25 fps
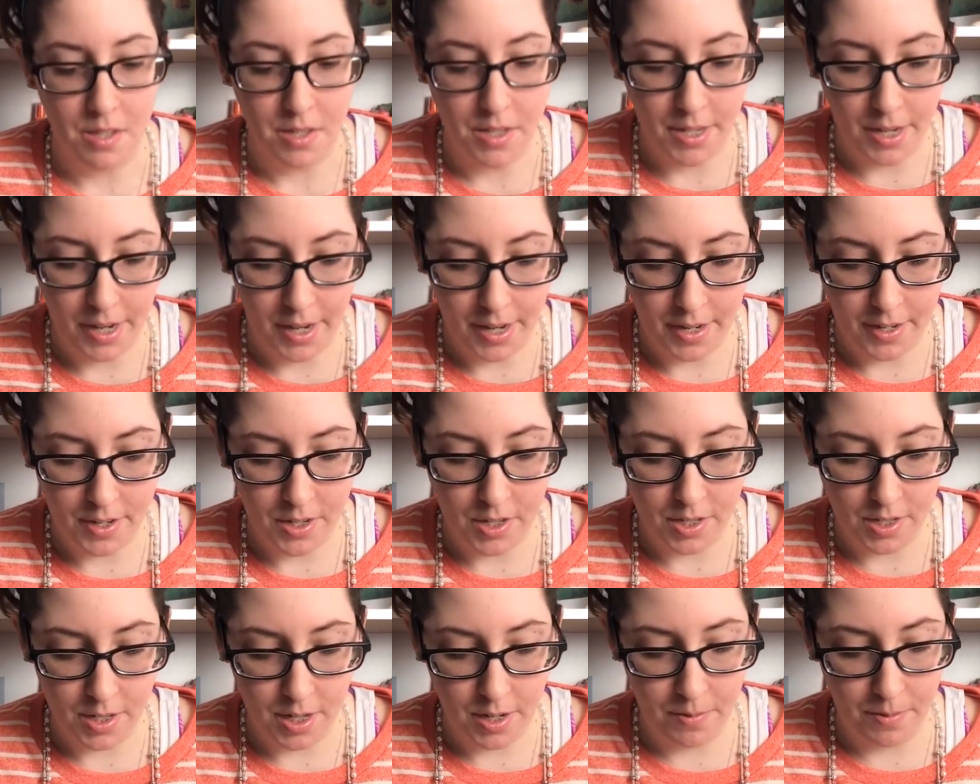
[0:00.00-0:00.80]
Sorry, I
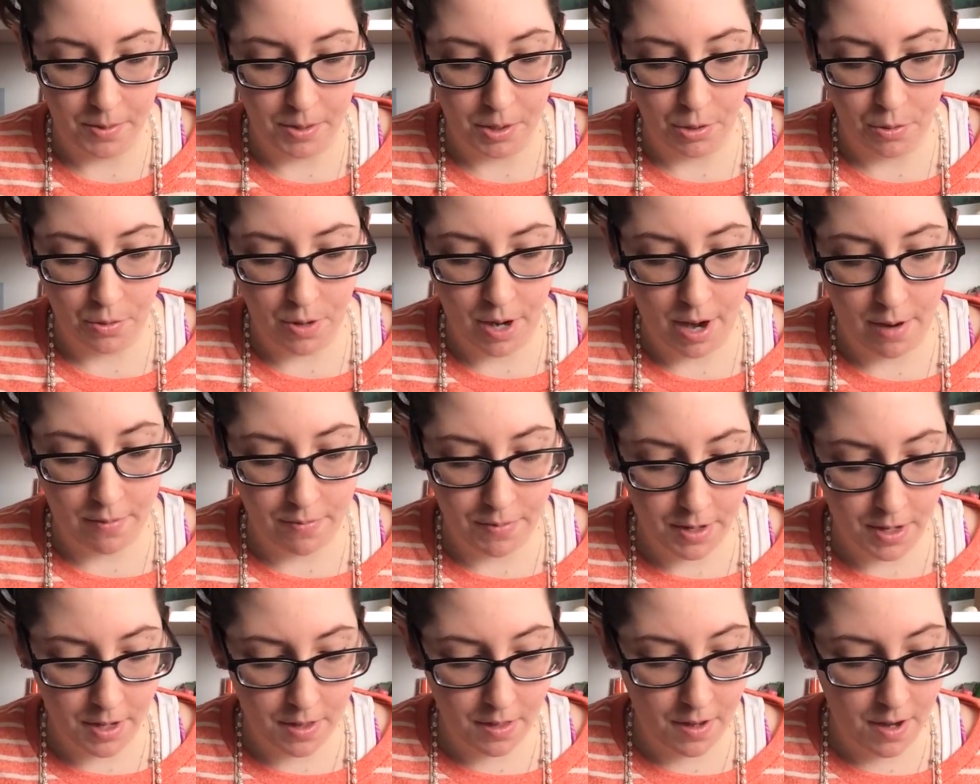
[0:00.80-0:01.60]
just got really
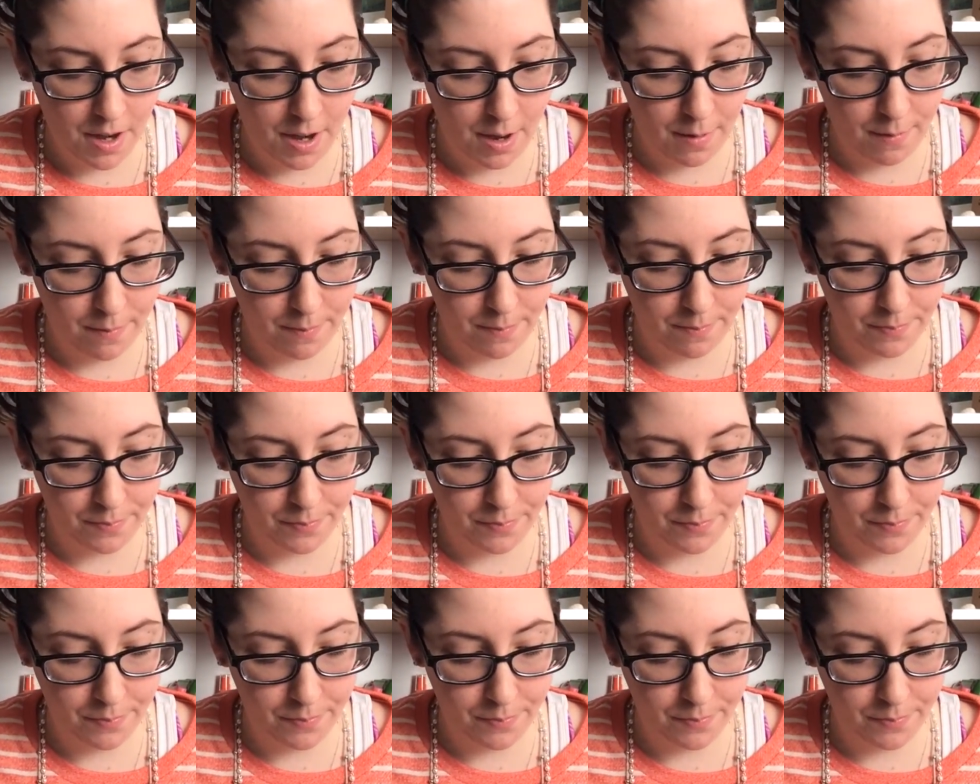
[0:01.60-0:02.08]
graphic there.